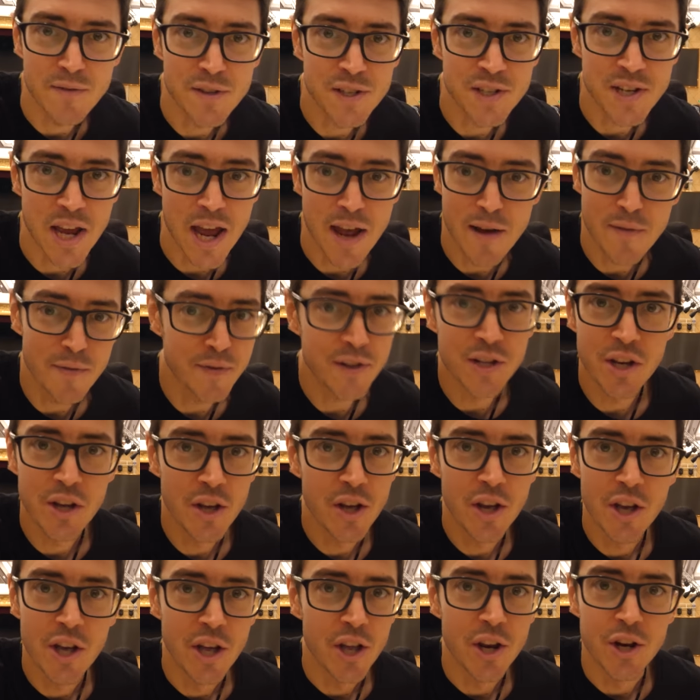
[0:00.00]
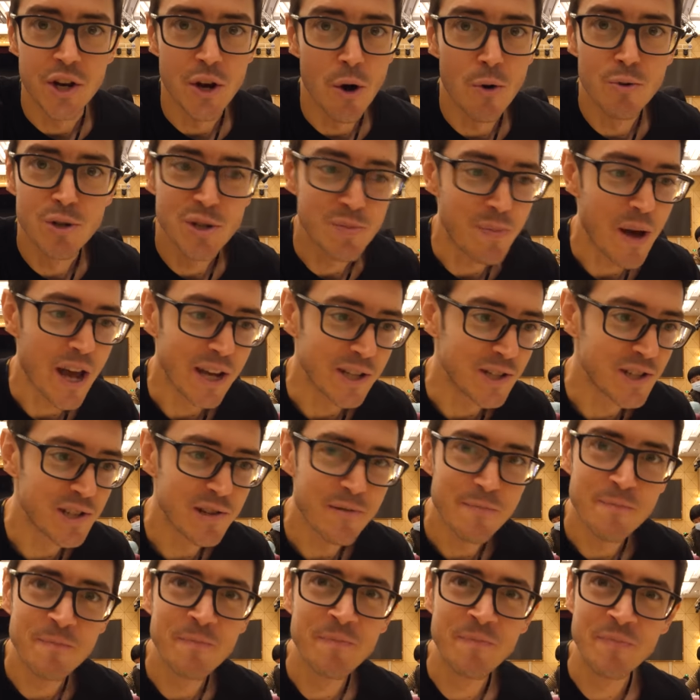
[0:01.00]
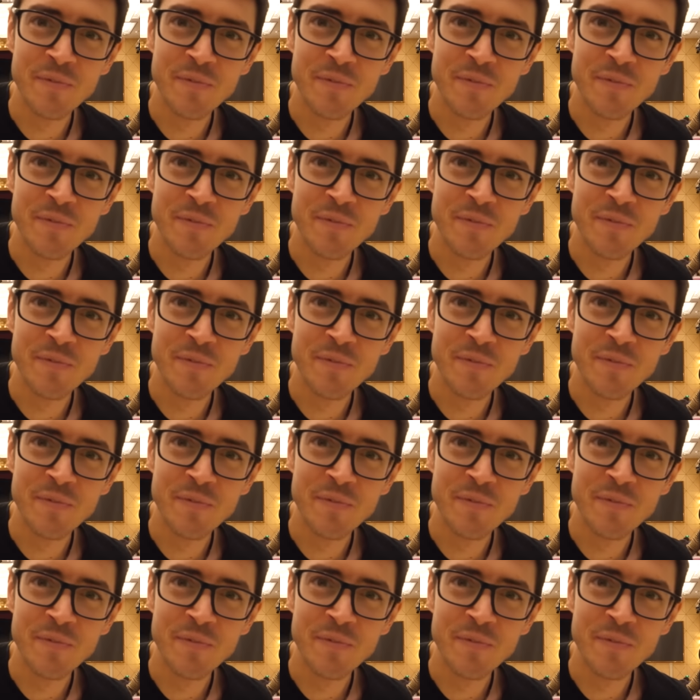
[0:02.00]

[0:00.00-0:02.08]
I've saved no space.